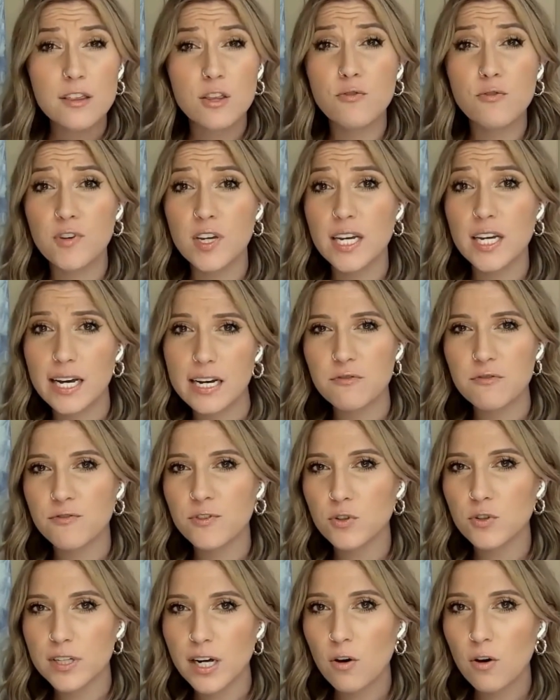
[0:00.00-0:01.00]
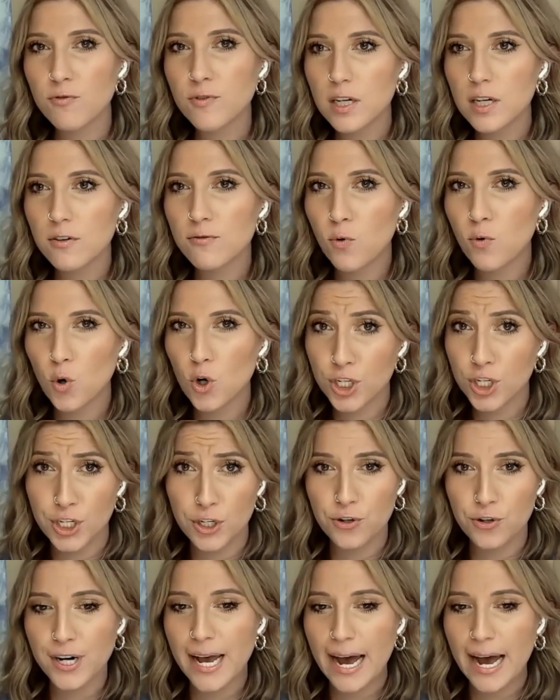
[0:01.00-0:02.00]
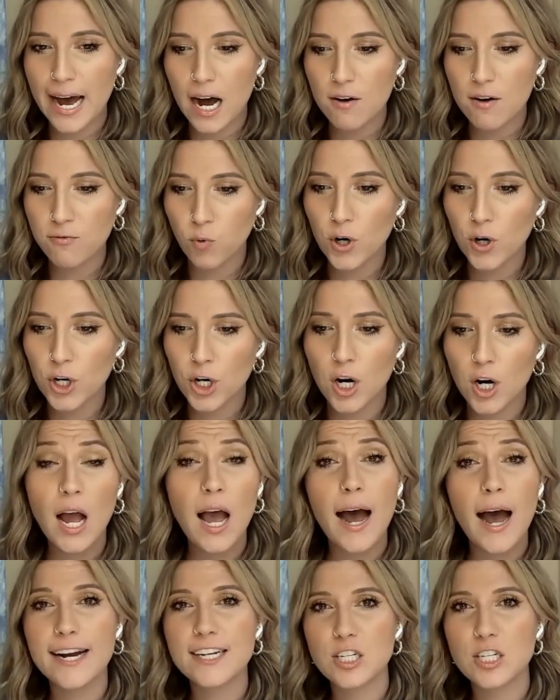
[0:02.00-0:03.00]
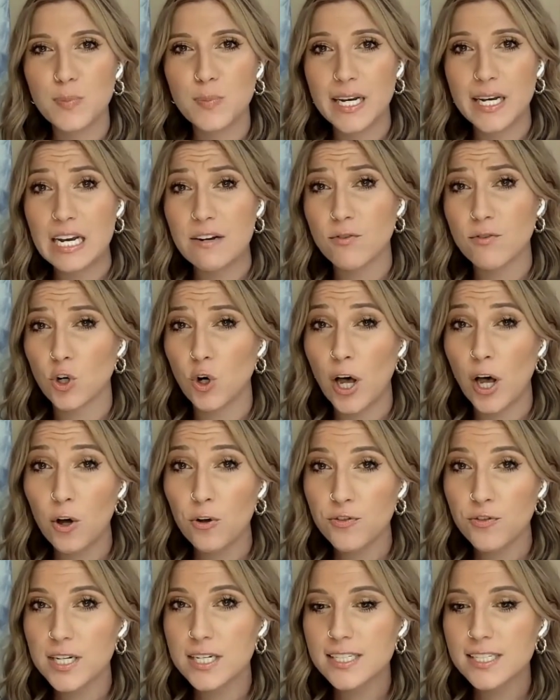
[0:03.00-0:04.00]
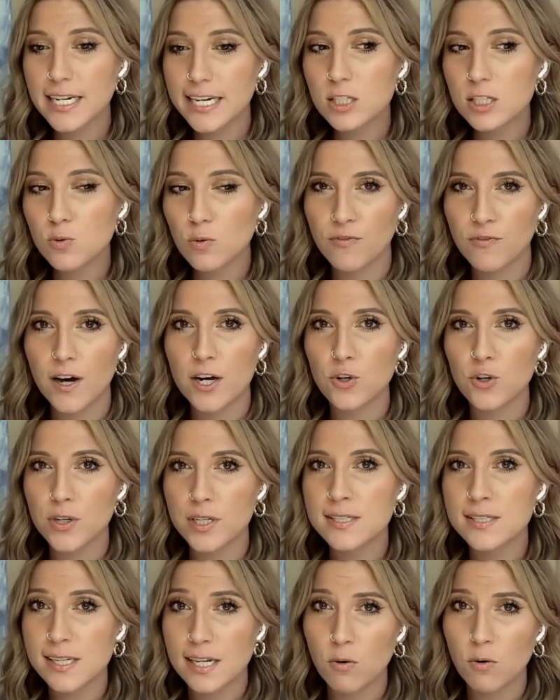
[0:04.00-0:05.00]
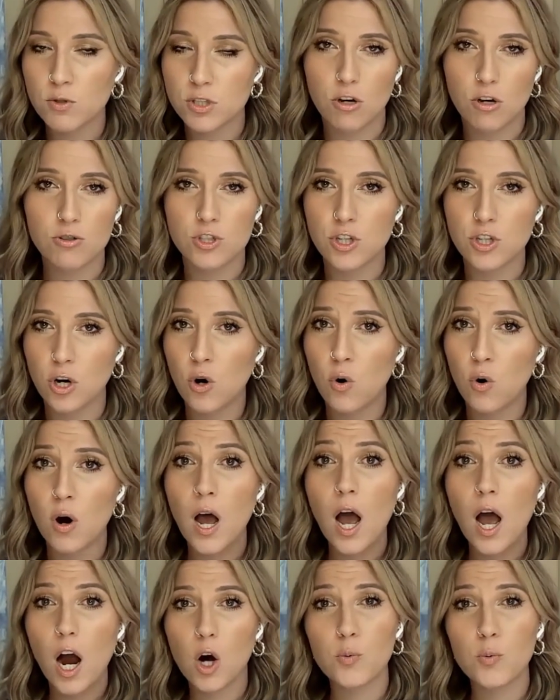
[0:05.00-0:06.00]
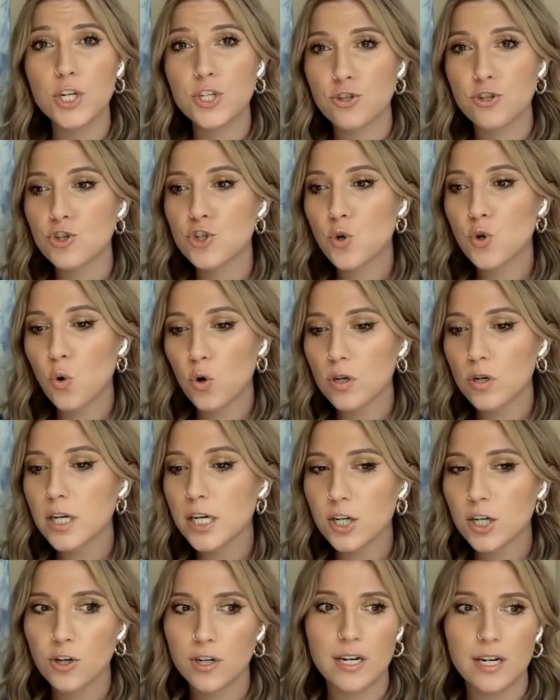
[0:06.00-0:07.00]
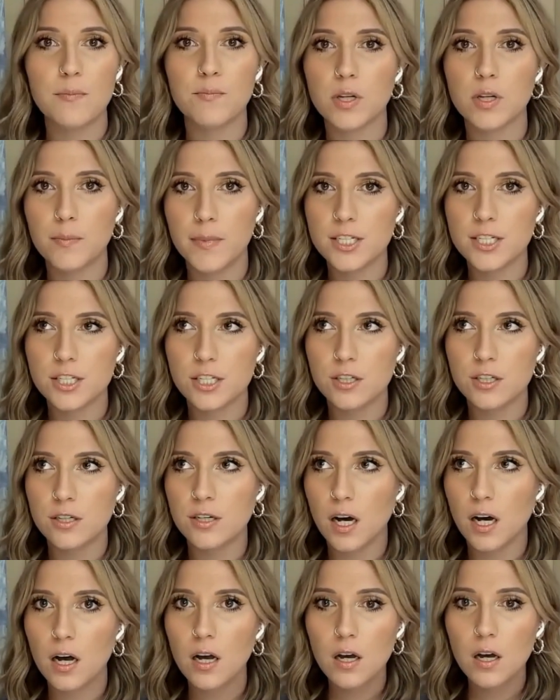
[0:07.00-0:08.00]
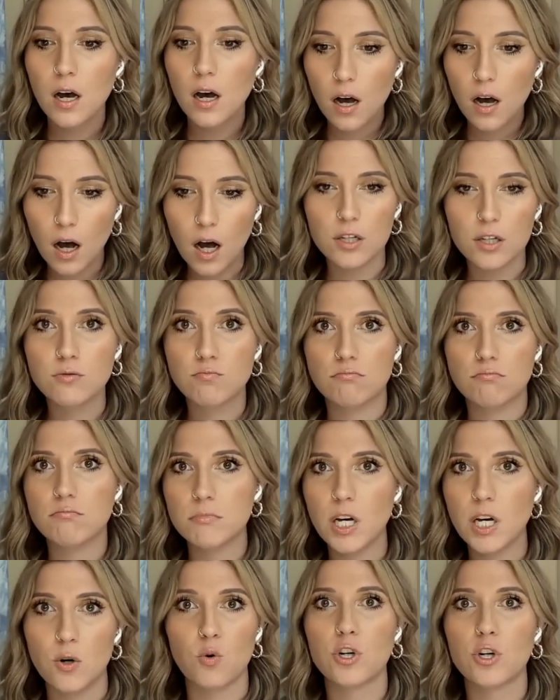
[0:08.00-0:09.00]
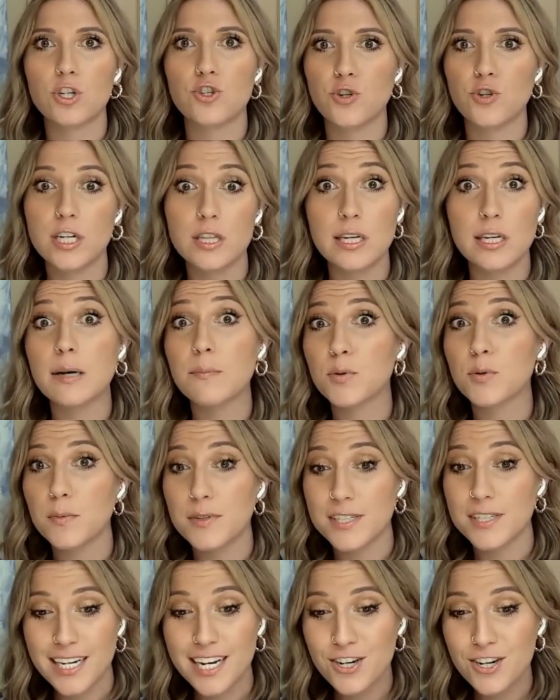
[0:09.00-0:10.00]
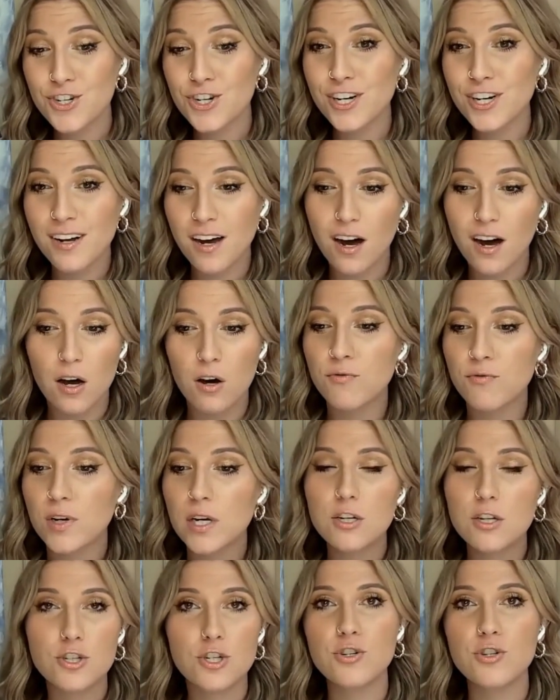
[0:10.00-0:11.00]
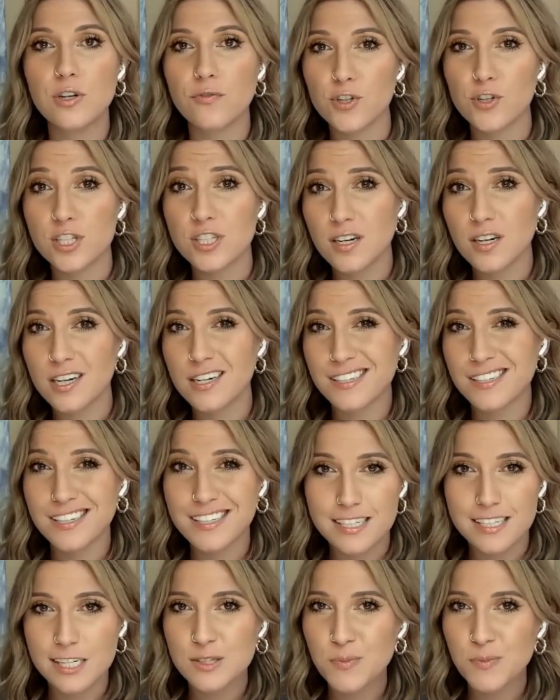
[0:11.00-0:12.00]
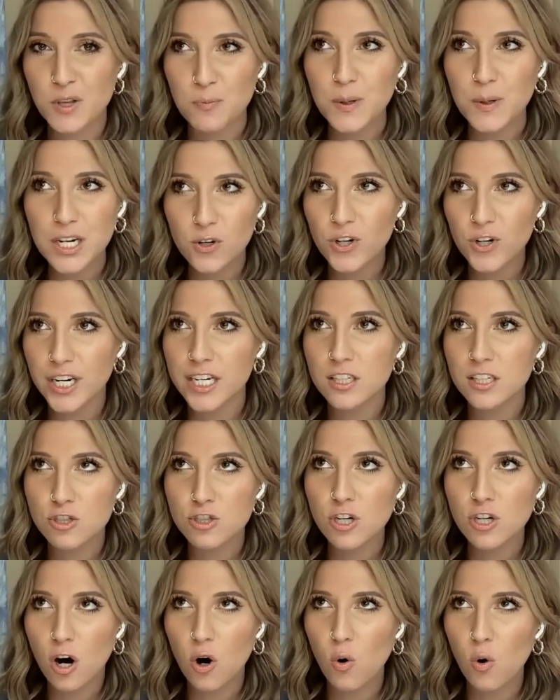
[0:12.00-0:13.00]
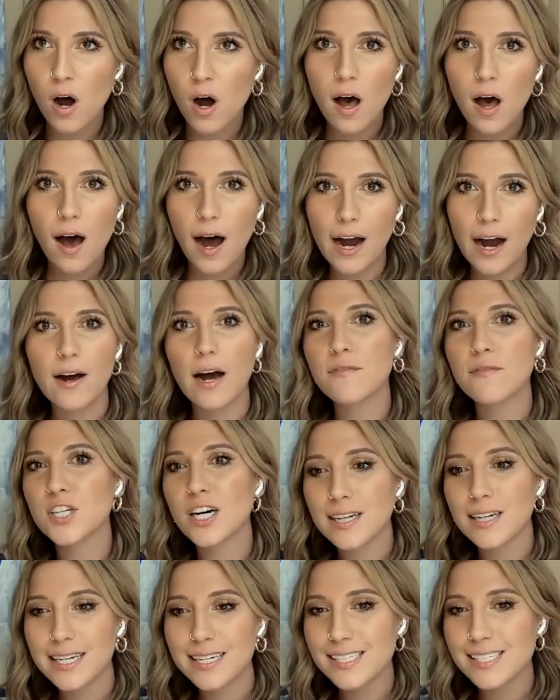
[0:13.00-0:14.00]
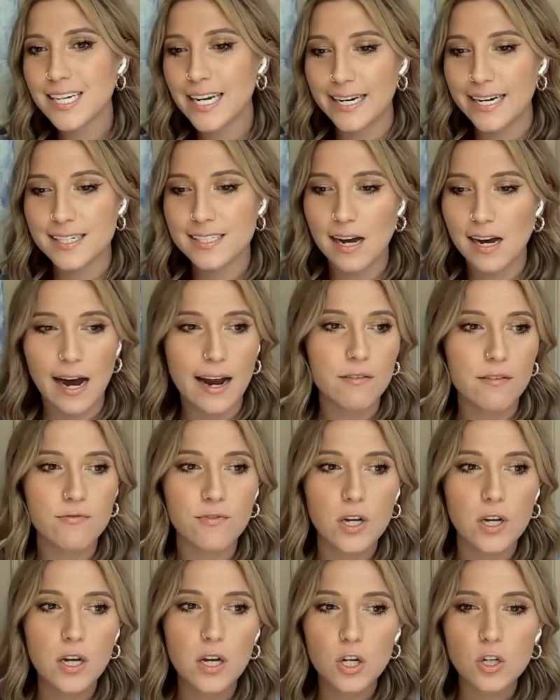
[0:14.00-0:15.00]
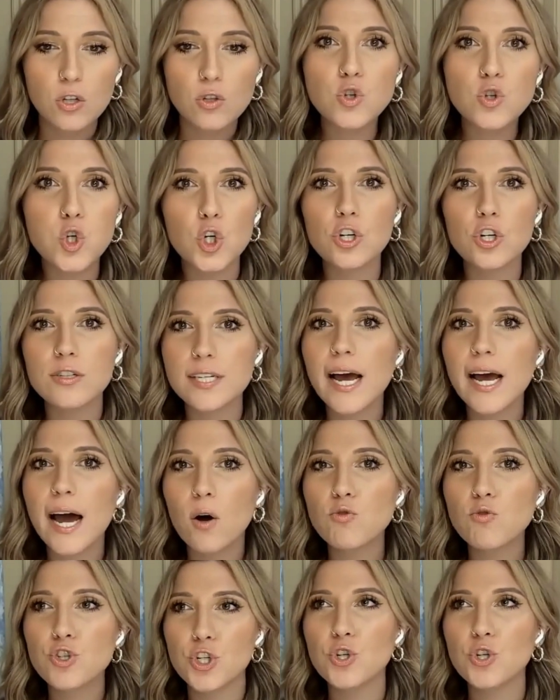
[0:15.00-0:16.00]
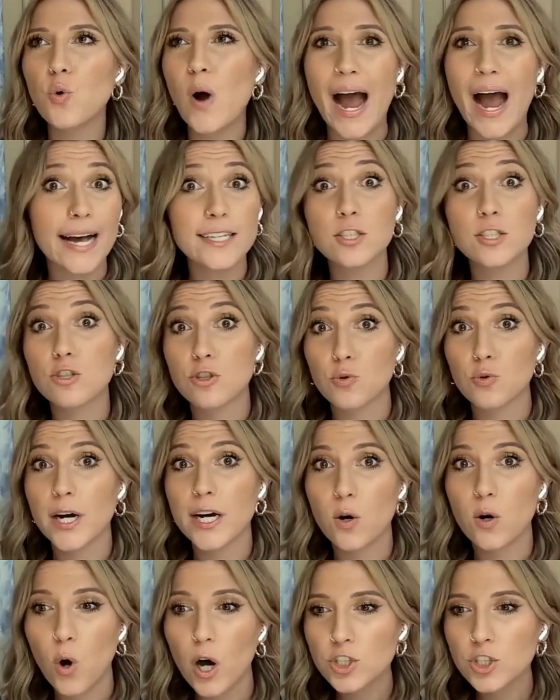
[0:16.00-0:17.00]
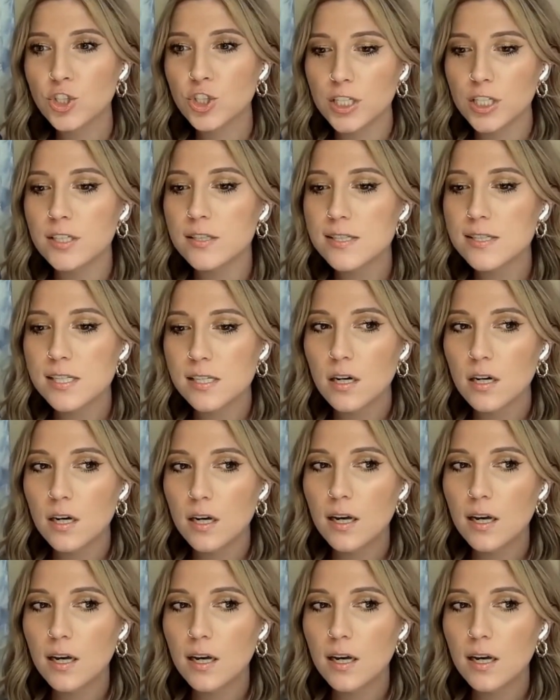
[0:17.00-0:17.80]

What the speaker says: the VA in Philadelphia for a year and a half, where I did behavioral health intakes with veterans. And I was also a research coordinator and implemented and orchestrated the implementation of two different studies in a 6-month period. So I've done intakes. I learned how to ask the right questions.